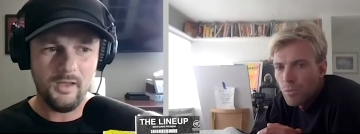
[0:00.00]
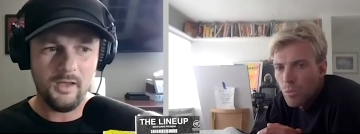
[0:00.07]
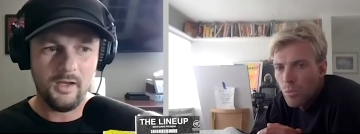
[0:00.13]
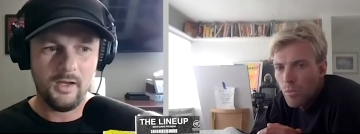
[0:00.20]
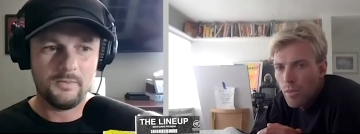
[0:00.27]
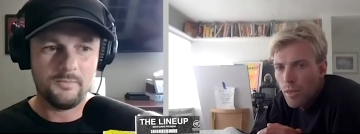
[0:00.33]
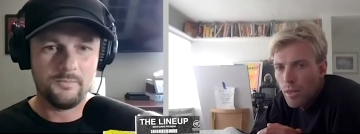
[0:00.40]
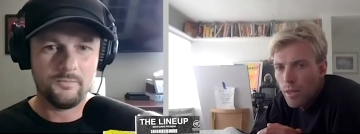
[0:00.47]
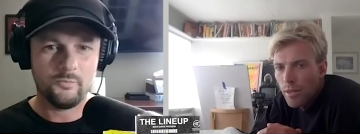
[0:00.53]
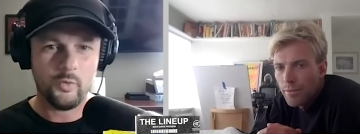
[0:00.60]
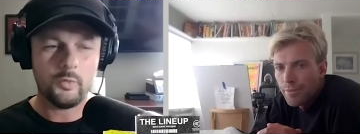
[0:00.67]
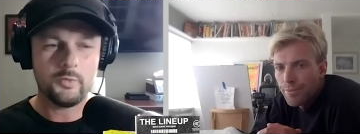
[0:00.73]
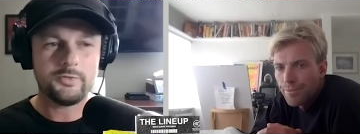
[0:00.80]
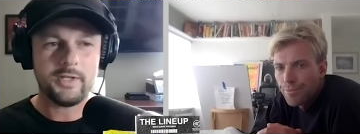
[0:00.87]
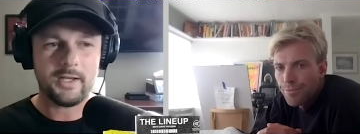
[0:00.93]
Speaker 1: What
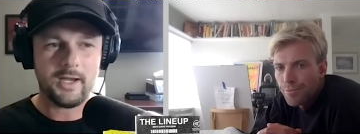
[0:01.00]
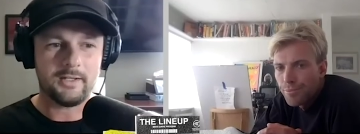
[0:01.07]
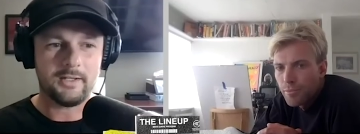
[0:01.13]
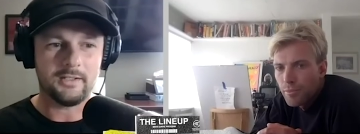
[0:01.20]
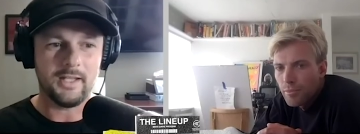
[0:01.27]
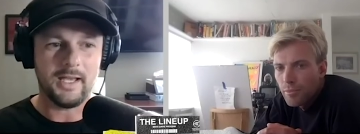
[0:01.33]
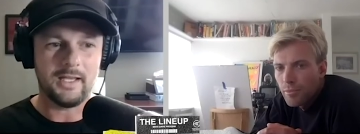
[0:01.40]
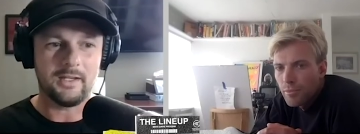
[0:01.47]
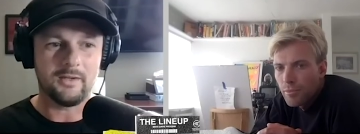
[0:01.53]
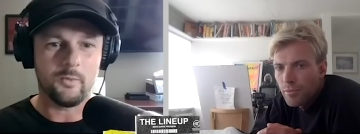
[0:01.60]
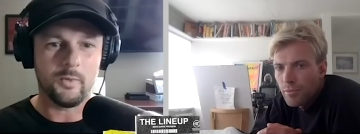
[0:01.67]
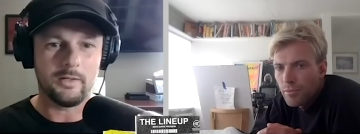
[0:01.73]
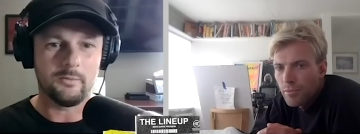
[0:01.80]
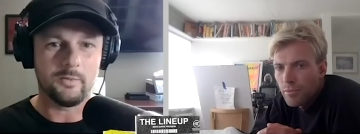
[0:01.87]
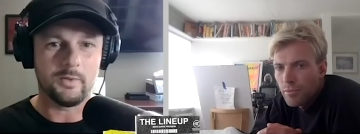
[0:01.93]
was that kind of like
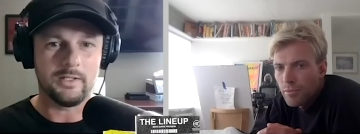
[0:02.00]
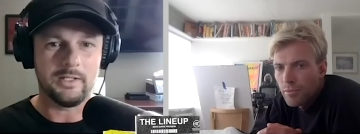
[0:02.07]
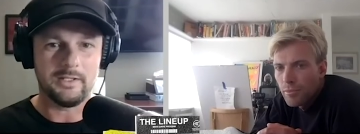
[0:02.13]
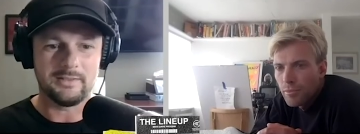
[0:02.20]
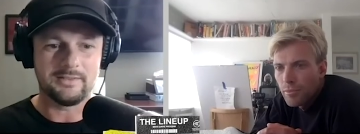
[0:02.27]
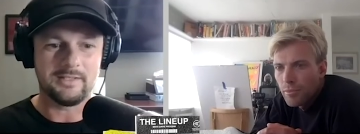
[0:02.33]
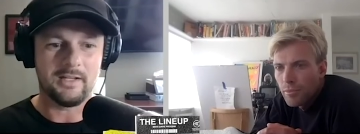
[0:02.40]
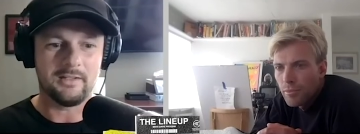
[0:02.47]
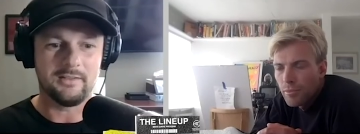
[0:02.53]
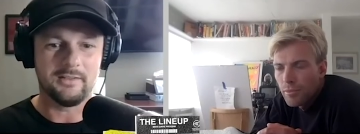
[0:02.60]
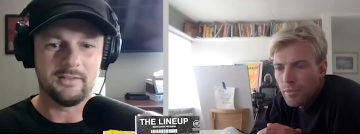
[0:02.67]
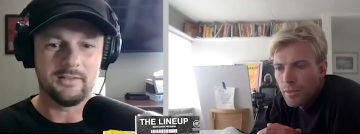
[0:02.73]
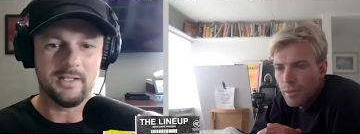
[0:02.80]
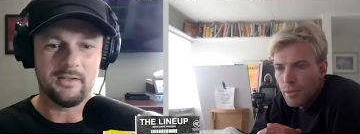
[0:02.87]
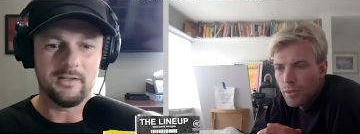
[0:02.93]
when he decided
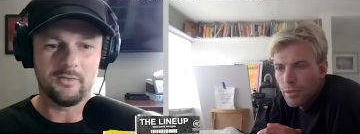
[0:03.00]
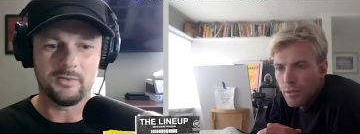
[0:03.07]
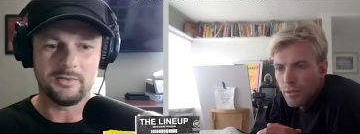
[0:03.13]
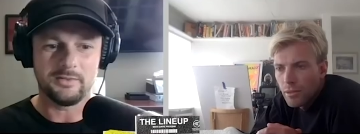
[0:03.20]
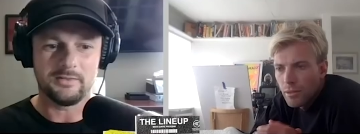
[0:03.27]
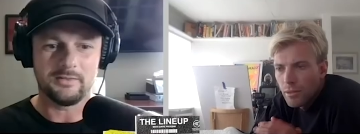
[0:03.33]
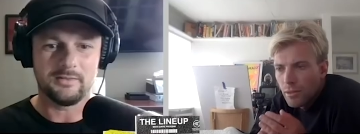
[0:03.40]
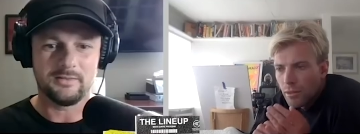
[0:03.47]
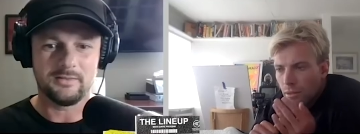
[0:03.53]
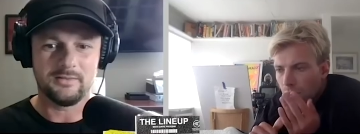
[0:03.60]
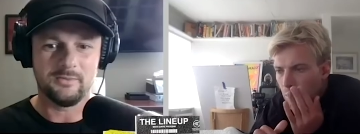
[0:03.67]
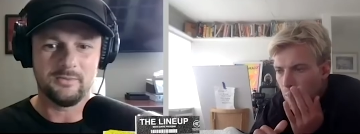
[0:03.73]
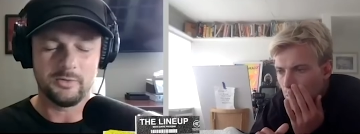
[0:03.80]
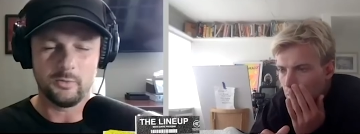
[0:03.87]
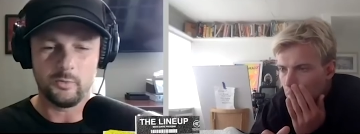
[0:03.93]
to leave? Was it
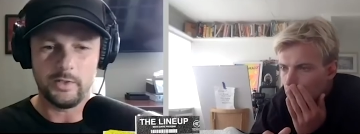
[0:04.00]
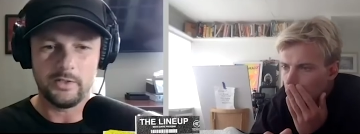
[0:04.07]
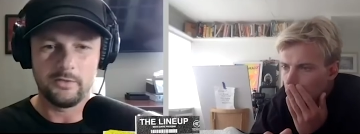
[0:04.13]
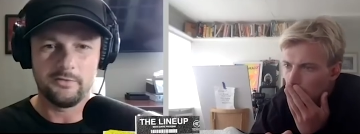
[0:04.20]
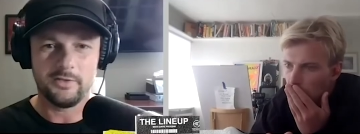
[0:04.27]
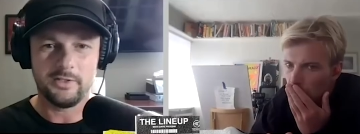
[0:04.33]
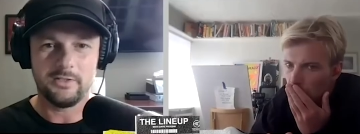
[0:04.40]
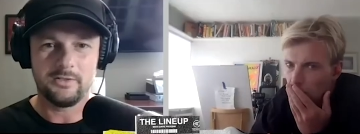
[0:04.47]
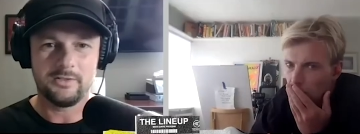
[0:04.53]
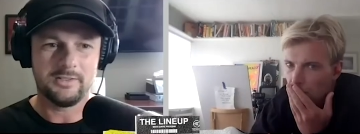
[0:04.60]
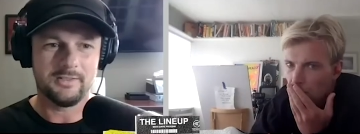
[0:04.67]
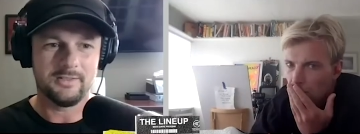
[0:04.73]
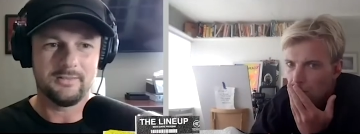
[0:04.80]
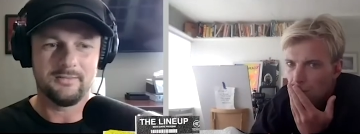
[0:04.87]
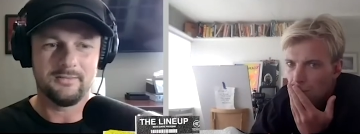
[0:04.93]
weird for you?
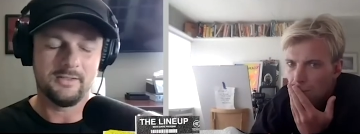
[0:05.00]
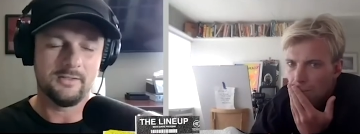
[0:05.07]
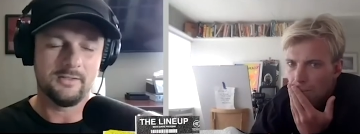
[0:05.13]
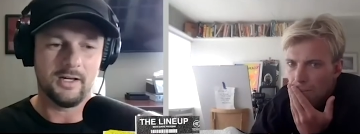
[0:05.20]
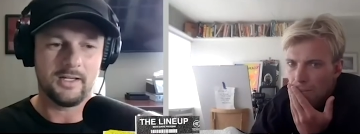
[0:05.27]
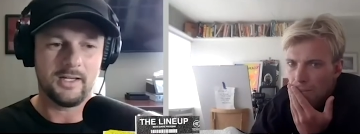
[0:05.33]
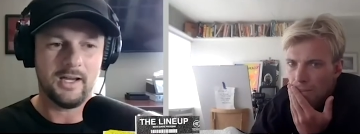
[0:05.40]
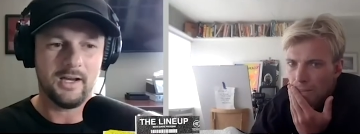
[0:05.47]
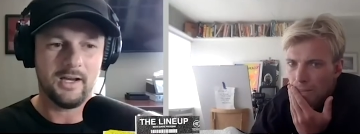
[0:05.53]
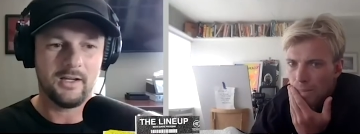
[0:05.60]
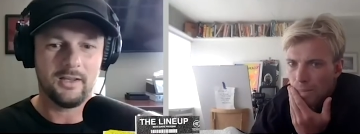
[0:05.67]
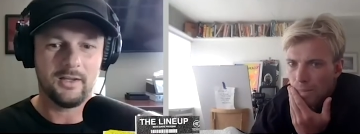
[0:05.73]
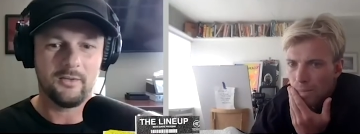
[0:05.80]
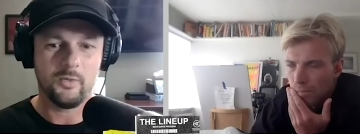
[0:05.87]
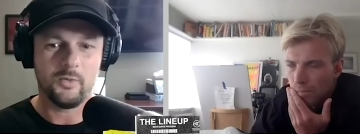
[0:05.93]
Did you not
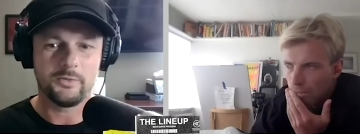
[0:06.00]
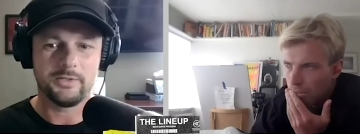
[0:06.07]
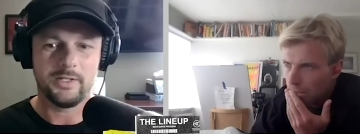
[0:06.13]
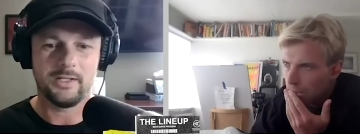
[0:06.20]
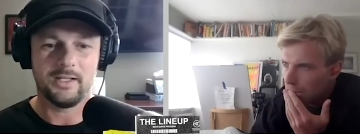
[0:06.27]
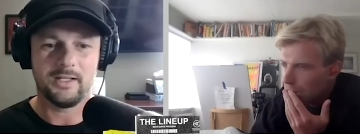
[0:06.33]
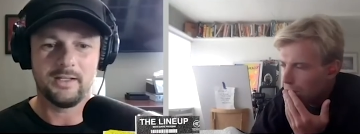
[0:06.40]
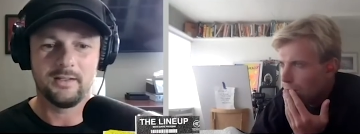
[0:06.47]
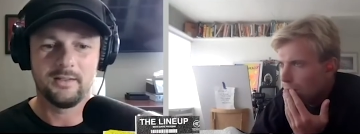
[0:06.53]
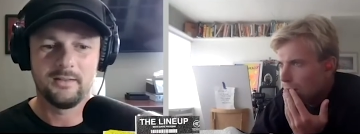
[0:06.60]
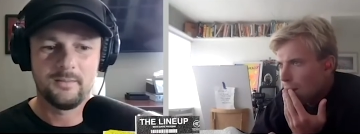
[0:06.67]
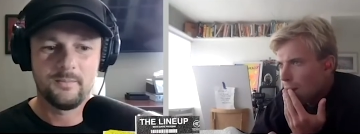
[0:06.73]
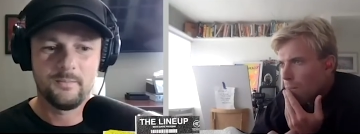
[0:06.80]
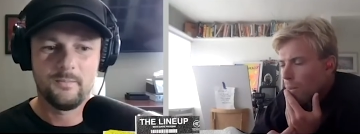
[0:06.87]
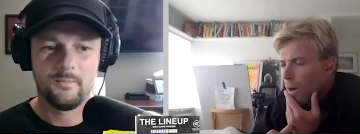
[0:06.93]
care? Like, what was that like?
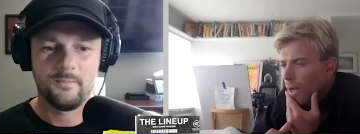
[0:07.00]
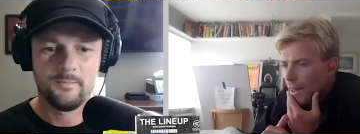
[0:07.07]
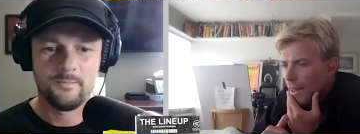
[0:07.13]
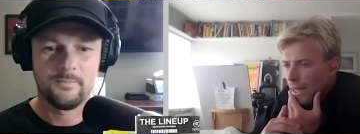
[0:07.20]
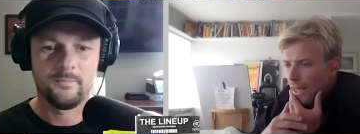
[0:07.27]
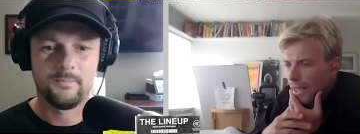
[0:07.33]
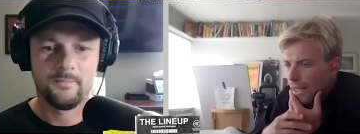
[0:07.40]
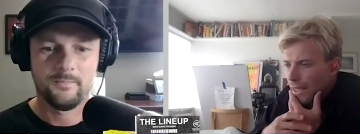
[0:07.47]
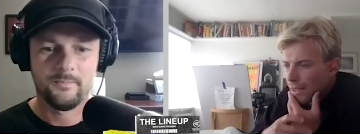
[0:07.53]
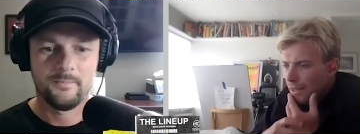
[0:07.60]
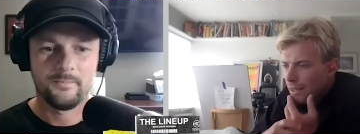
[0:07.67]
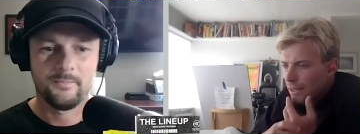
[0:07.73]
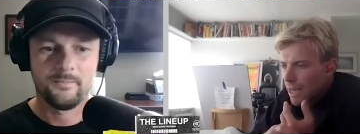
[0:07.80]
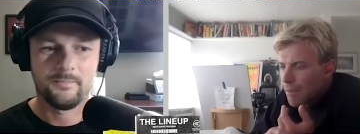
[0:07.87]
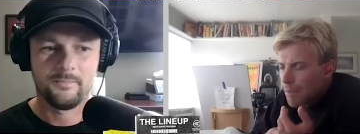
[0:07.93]
Well,
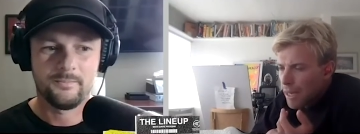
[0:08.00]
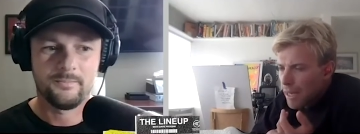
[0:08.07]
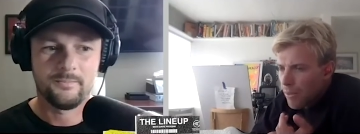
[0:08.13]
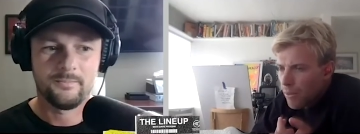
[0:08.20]
I